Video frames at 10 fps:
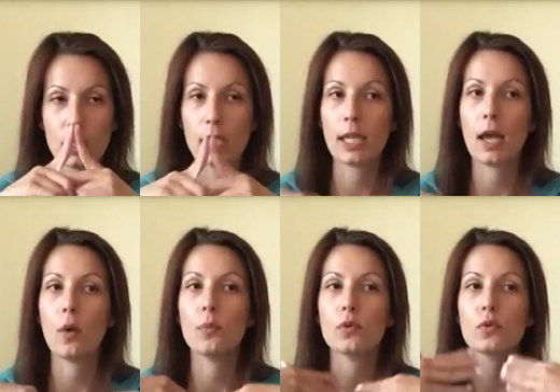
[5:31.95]
It can
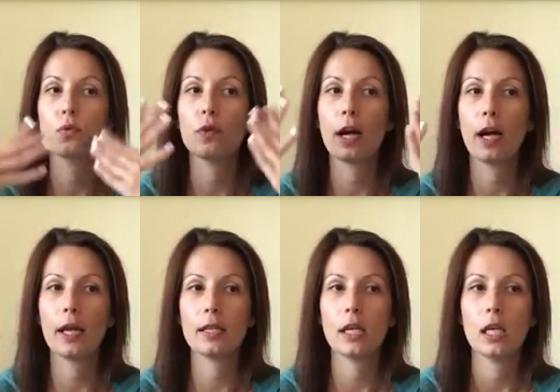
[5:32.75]
help you to
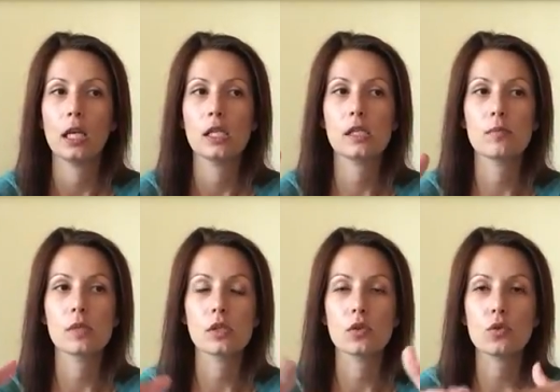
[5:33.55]
find some
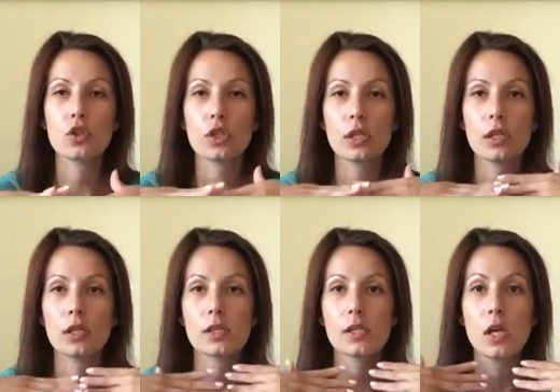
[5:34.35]

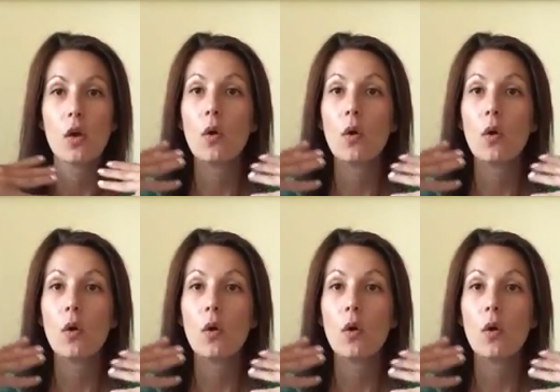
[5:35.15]
solutions,